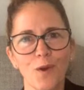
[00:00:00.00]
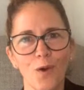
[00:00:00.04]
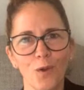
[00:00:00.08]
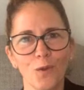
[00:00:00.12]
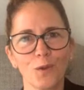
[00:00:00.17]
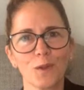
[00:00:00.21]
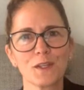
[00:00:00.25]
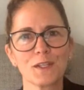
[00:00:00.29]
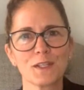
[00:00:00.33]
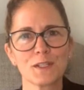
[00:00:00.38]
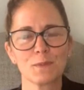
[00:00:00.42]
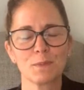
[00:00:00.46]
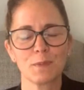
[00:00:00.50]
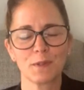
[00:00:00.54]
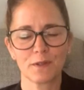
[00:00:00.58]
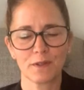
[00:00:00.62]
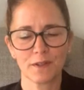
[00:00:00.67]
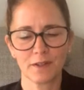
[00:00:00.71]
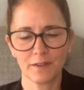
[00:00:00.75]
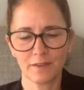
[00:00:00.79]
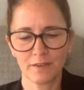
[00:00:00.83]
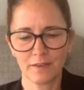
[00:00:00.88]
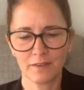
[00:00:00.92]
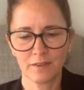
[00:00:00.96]
the holy
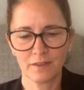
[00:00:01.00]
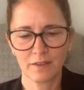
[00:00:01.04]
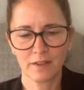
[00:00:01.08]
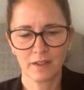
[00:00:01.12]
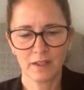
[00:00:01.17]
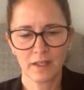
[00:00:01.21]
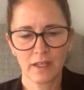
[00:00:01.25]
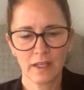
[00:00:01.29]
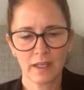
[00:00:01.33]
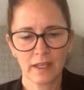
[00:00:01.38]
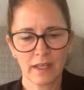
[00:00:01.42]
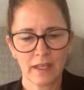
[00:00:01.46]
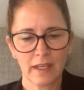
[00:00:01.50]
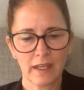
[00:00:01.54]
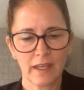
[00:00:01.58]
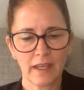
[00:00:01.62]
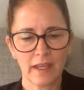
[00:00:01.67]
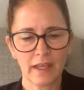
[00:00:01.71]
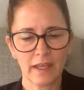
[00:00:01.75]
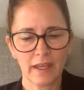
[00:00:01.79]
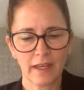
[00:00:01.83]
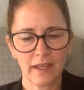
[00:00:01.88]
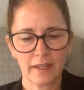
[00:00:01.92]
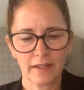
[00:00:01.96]
spirit
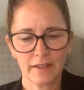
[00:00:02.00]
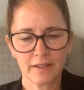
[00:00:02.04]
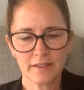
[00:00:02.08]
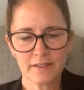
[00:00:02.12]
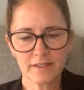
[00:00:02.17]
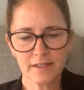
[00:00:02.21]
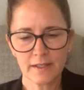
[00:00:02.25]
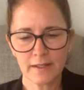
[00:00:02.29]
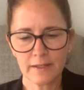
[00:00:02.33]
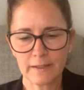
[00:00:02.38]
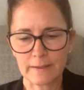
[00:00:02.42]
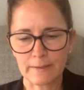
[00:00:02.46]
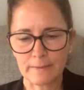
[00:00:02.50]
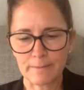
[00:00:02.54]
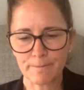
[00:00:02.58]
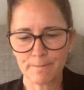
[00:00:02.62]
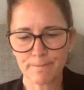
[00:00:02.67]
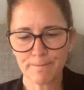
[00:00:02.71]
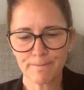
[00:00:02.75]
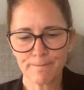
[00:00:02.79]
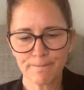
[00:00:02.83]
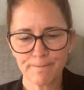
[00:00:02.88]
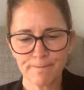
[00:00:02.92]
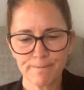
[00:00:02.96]
and
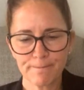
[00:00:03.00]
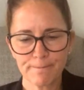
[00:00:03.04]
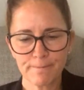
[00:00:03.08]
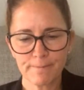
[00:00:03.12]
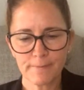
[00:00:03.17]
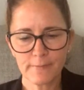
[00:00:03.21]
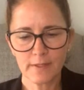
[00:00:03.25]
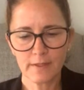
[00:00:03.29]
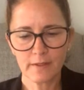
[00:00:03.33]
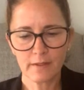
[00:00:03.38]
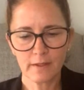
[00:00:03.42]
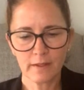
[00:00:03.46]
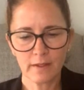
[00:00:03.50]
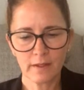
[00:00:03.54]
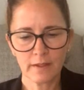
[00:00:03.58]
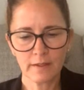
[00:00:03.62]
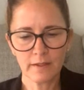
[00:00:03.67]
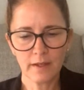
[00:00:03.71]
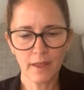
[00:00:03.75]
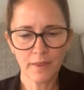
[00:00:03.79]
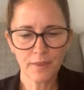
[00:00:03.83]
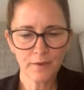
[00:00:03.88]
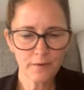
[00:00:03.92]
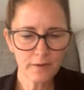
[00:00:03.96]
um,
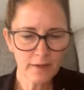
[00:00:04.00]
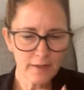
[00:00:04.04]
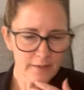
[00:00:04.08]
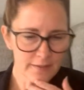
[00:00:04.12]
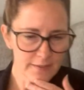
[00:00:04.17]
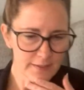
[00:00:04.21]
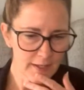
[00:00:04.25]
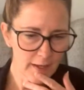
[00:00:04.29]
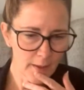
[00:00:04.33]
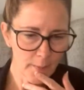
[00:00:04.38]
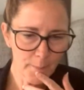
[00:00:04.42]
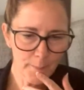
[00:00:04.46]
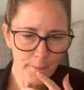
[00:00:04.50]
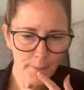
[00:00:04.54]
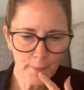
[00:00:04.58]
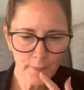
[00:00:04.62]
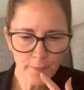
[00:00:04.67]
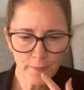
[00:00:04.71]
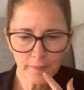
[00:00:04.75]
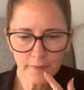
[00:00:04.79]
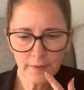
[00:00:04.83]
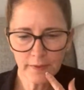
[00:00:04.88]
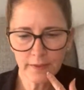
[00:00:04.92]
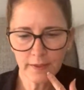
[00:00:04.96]
another
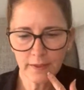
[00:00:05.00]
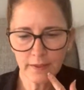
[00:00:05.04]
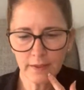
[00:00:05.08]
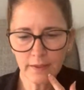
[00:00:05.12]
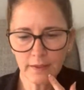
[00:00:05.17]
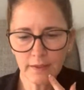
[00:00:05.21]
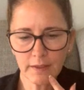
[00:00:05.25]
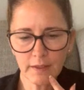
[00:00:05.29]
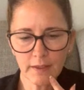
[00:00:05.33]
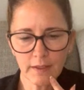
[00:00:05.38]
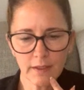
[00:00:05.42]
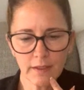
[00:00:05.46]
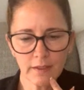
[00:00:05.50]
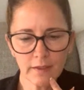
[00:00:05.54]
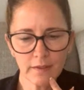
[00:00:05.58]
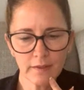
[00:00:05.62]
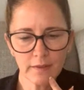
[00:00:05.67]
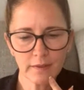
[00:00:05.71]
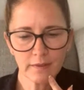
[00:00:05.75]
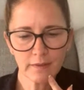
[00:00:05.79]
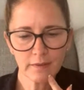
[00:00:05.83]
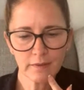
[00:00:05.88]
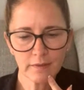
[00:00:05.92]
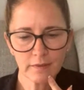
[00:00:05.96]
example in
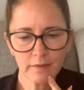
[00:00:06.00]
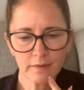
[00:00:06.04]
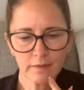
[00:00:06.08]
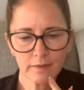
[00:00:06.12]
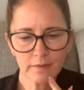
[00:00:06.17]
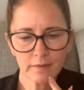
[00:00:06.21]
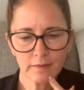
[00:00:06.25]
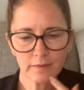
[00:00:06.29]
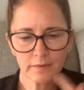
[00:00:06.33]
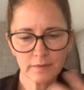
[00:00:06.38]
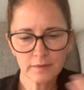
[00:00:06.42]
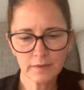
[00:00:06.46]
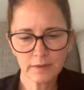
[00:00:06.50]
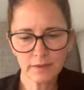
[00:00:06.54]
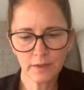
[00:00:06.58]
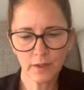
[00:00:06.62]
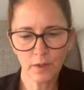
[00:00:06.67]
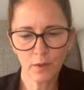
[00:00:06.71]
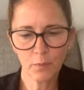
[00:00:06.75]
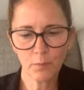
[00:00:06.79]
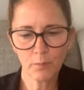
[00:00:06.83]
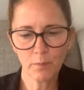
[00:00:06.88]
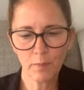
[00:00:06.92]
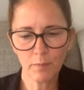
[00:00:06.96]
you
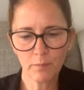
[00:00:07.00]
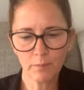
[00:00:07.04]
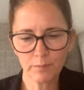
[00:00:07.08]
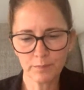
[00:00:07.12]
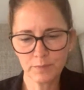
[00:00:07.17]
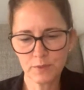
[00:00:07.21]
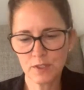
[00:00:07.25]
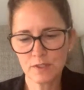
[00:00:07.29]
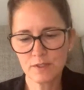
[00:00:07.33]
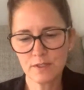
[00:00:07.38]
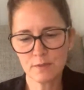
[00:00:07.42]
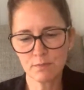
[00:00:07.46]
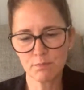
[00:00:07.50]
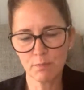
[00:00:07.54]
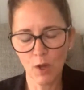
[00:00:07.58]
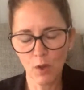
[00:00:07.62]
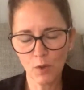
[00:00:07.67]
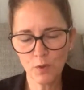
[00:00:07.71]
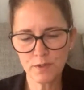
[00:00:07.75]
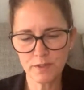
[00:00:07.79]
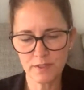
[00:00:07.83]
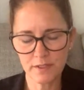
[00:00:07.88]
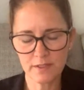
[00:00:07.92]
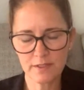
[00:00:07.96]
know, just
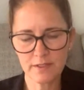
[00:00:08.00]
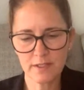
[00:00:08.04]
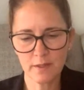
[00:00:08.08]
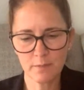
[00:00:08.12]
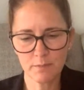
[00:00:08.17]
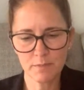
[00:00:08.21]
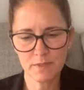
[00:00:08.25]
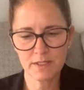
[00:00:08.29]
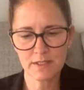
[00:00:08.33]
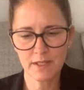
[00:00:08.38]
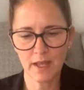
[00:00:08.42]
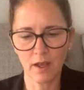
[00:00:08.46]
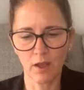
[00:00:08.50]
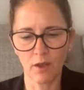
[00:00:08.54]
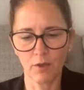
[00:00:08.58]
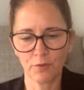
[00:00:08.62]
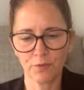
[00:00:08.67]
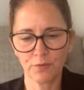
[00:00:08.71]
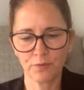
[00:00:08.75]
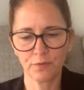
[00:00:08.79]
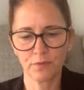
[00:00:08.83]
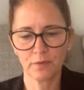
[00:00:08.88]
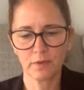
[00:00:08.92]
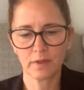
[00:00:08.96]
Moses
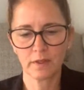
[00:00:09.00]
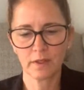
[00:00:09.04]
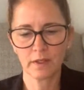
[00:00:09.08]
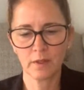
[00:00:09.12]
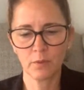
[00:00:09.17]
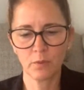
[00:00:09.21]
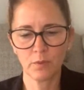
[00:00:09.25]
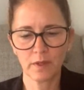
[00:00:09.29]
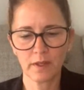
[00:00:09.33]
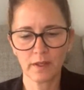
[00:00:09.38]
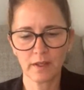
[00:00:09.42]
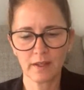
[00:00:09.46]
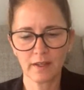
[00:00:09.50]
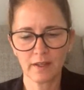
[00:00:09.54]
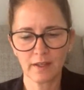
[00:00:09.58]
himself. It